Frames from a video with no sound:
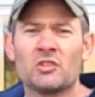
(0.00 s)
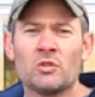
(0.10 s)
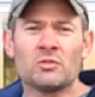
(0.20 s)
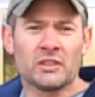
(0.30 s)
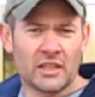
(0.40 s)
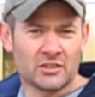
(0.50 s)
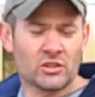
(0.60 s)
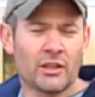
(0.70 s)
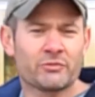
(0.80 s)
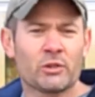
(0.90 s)
using our
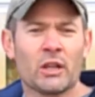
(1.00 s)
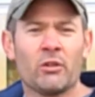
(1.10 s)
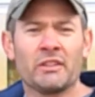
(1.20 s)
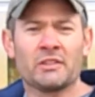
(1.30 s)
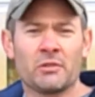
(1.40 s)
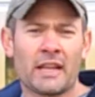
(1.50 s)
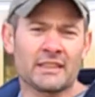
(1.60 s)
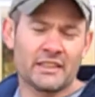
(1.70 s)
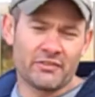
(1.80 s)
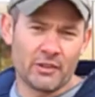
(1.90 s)
software going
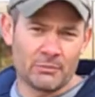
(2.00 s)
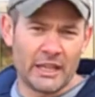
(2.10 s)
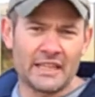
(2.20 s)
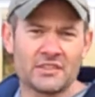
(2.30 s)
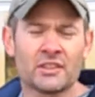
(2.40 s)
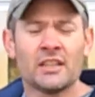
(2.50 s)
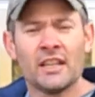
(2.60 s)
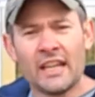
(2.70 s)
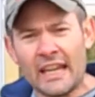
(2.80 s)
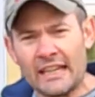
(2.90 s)
directly from laser
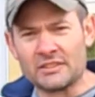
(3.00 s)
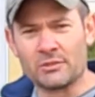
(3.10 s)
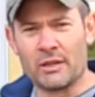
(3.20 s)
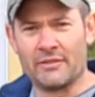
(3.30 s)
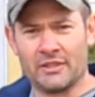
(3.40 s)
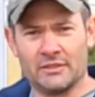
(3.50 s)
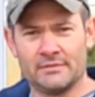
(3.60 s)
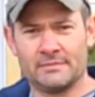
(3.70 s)
into Revit.